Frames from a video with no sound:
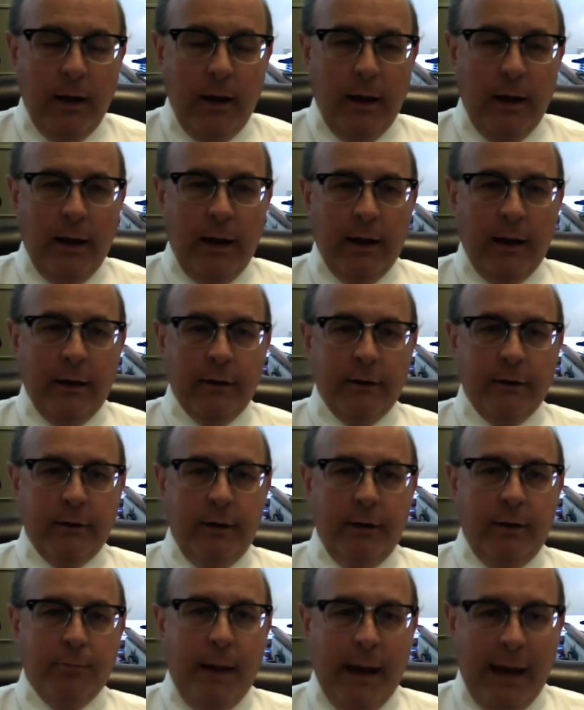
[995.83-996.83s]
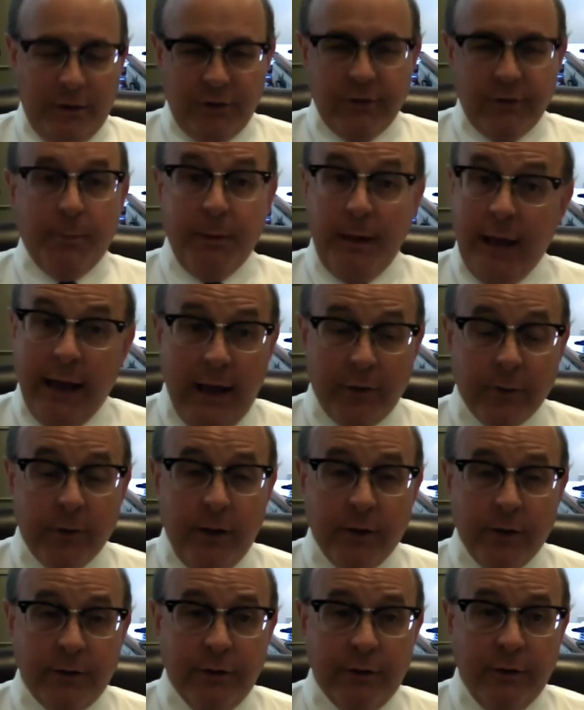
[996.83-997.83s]
and matched up the
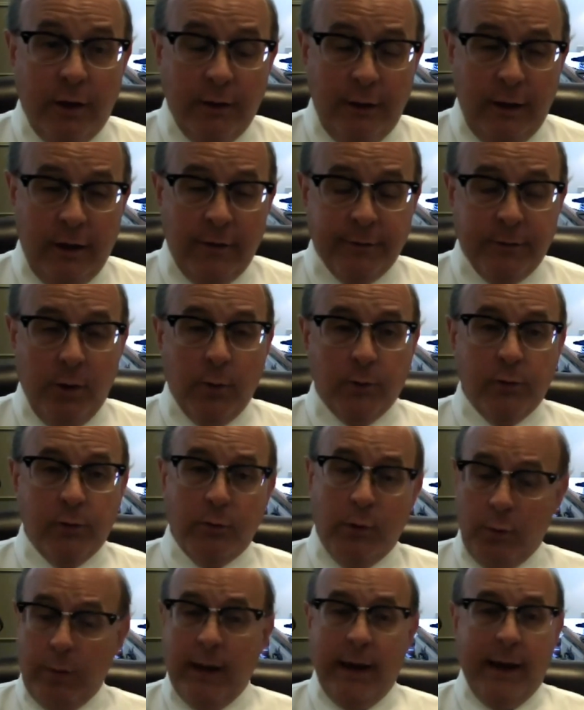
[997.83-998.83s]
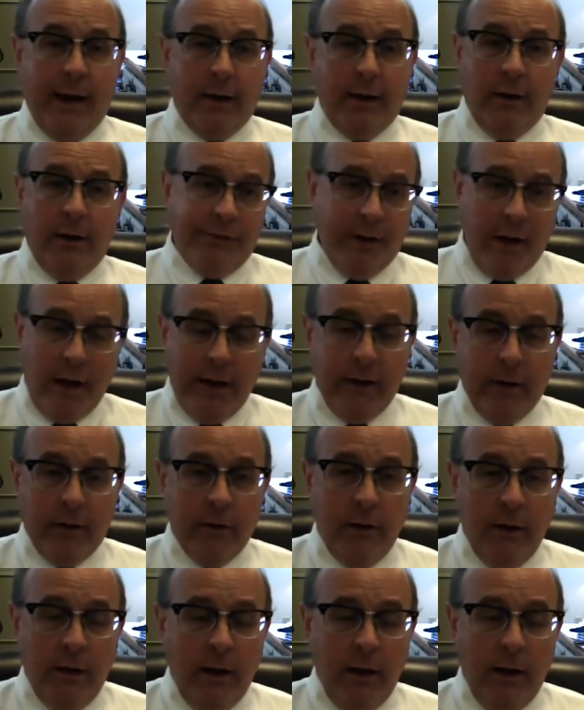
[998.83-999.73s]
addresses on the envelopes with what we had on file.